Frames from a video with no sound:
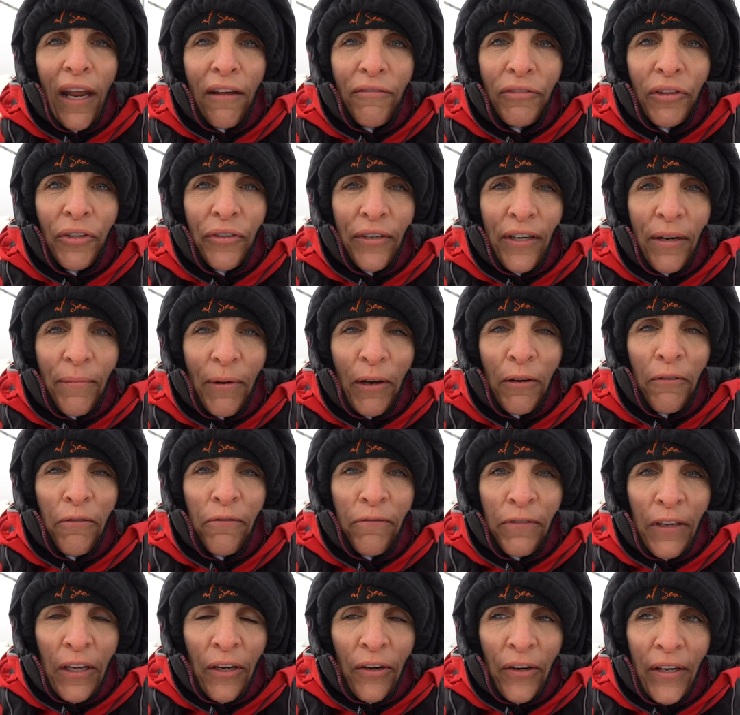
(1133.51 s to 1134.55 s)
have learned about
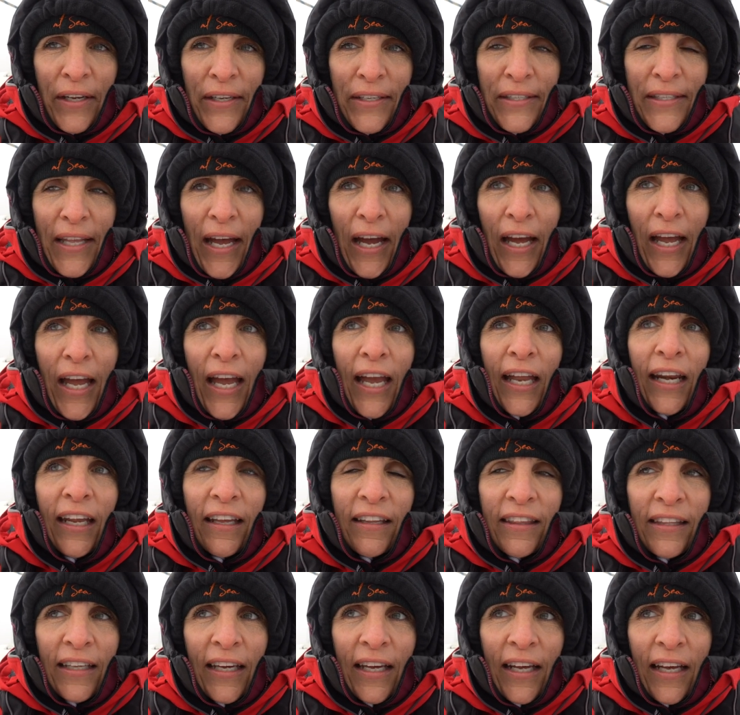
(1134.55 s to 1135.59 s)
fear is that
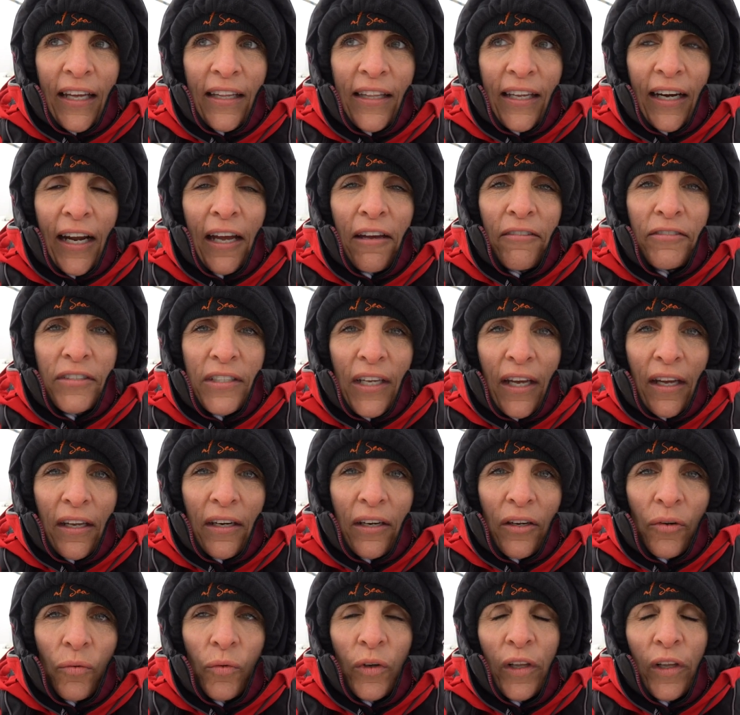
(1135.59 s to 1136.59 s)
anything that I have done,